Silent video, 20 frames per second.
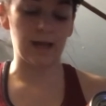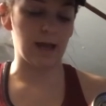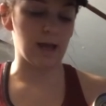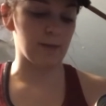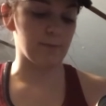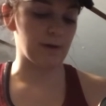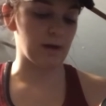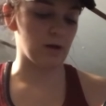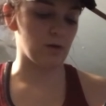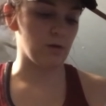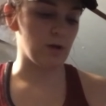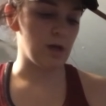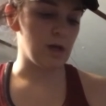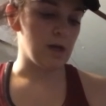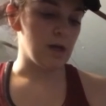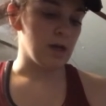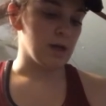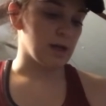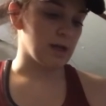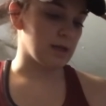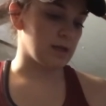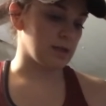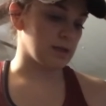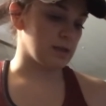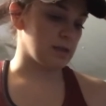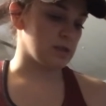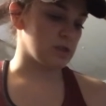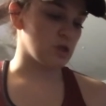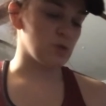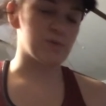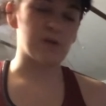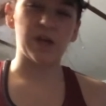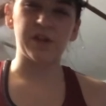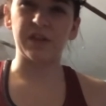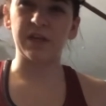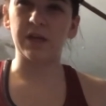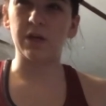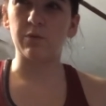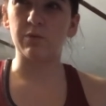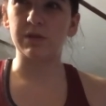about getting these soups. I
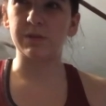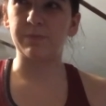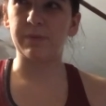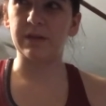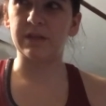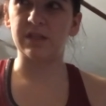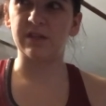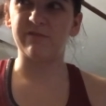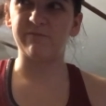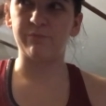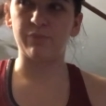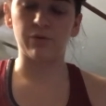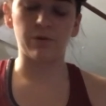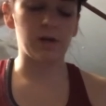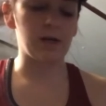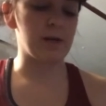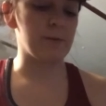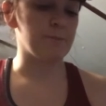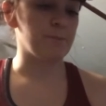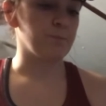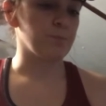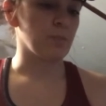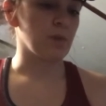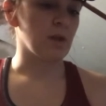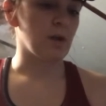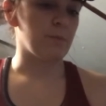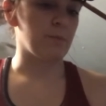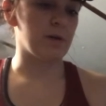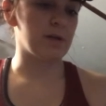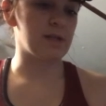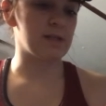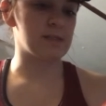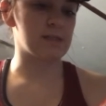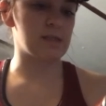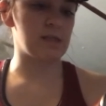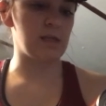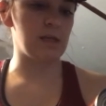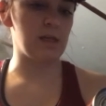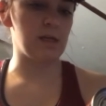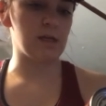think it was Bits of Brie, but it's
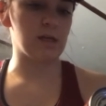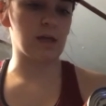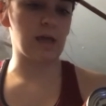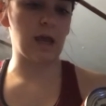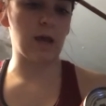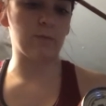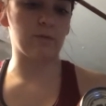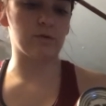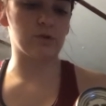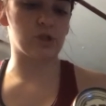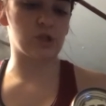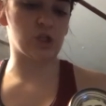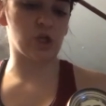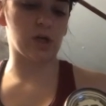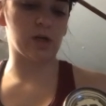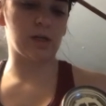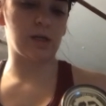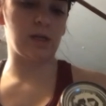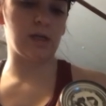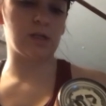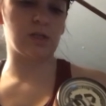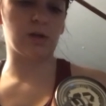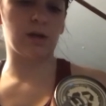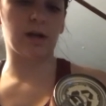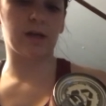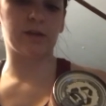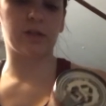the Campbell's Chunky, so I got the